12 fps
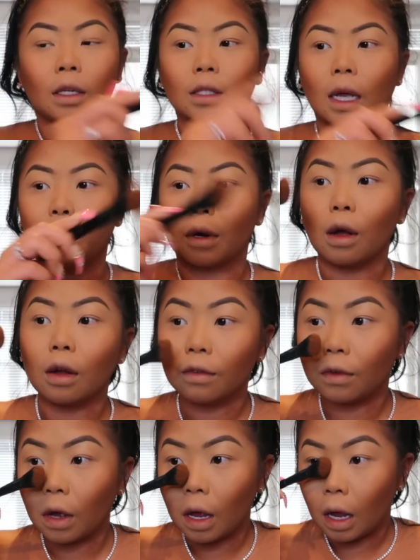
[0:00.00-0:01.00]
Top it off,
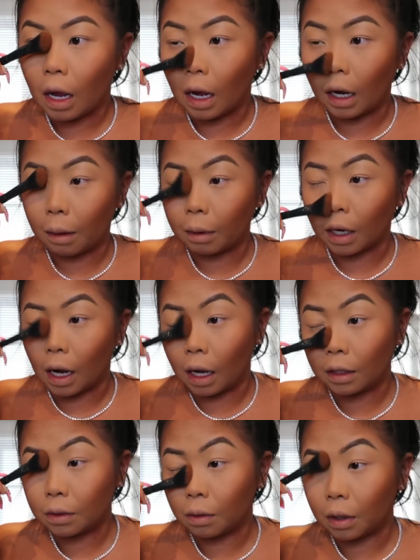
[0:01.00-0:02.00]
and I'm gonna
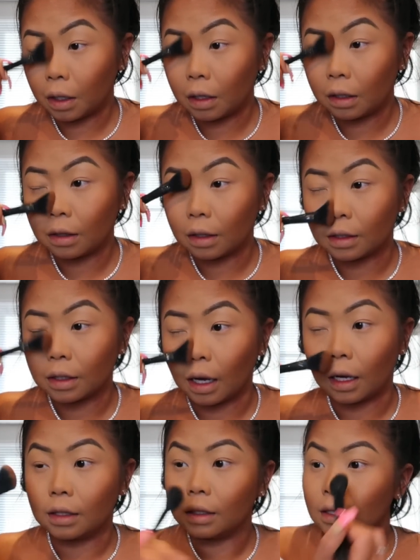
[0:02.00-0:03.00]
contour the
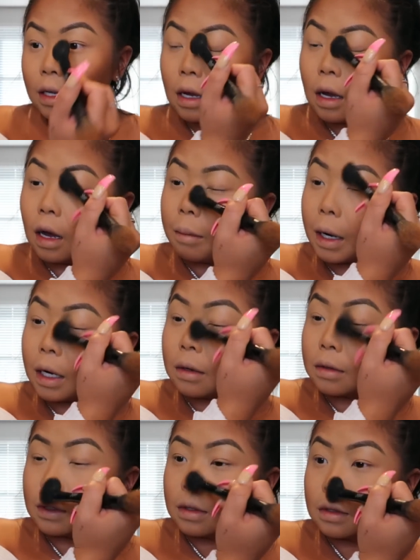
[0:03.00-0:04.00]
sides of my
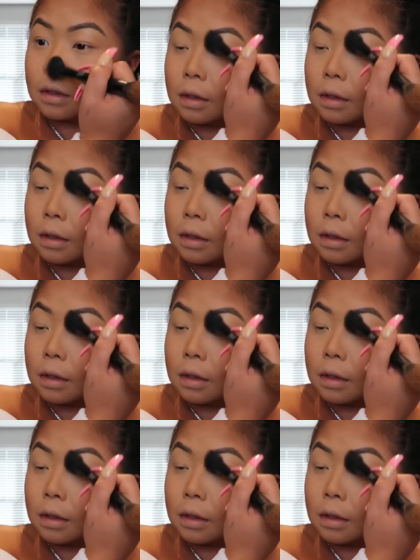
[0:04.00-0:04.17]
nose.